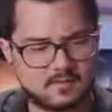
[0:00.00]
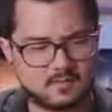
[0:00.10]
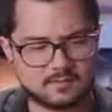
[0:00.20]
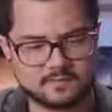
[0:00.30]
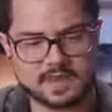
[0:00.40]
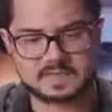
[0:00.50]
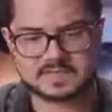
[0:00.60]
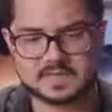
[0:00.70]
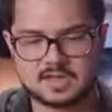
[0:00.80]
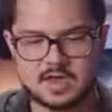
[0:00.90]
a bit more
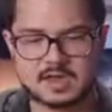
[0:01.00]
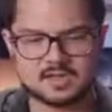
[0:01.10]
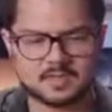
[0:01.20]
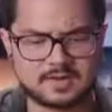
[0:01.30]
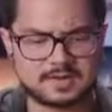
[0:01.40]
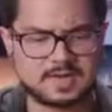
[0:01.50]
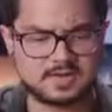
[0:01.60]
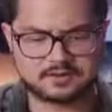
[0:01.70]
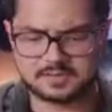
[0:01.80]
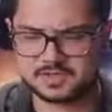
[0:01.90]
flex. Also a bit
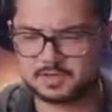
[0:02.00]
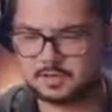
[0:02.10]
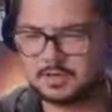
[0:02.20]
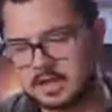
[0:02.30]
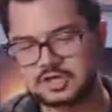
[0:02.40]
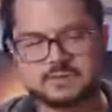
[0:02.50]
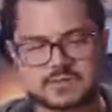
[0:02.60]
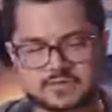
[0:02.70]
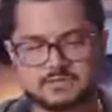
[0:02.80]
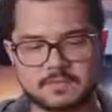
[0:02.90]
lighter too. I should
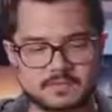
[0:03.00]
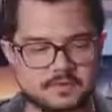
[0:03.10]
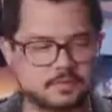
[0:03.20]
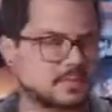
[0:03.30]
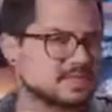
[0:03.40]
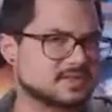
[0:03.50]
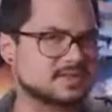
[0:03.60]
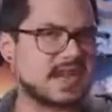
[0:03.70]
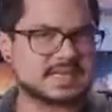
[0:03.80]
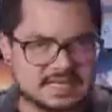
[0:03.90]
mention from the little
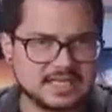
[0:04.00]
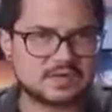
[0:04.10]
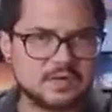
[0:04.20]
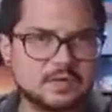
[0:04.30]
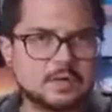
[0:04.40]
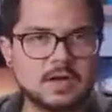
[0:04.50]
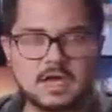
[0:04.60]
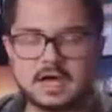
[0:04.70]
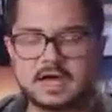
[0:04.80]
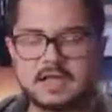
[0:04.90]
research I did do
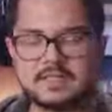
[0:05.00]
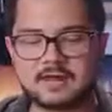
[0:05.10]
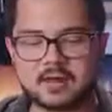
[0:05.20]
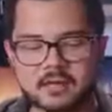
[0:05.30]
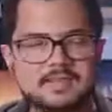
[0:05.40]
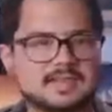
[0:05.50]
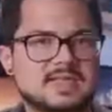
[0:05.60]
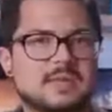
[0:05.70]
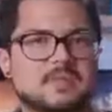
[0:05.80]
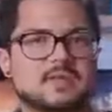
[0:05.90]
that all of these
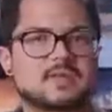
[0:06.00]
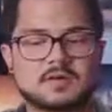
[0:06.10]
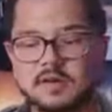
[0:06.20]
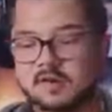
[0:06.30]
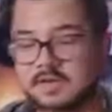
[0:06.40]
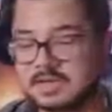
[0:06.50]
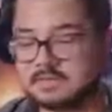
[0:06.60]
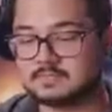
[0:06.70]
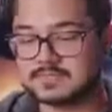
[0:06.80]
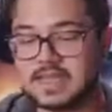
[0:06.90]
keyboards are not
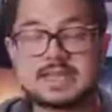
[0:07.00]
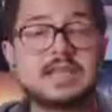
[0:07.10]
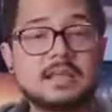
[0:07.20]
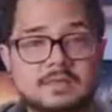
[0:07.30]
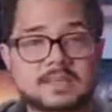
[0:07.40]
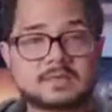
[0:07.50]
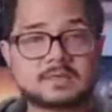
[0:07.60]
only 10 keyless,